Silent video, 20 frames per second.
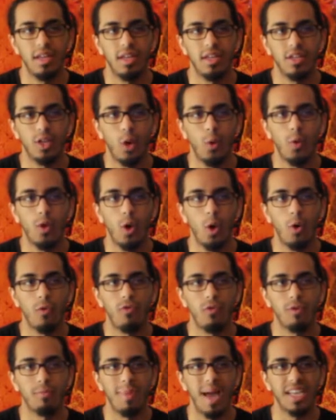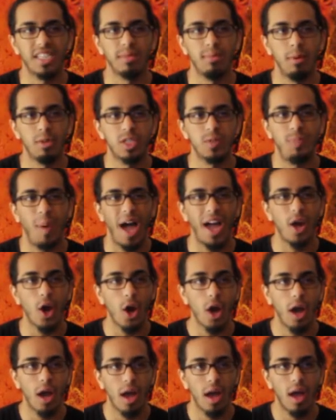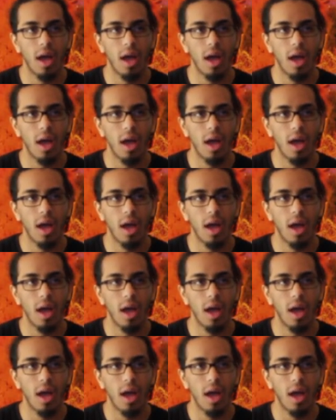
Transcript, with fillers: Yo, we going for maximum spider?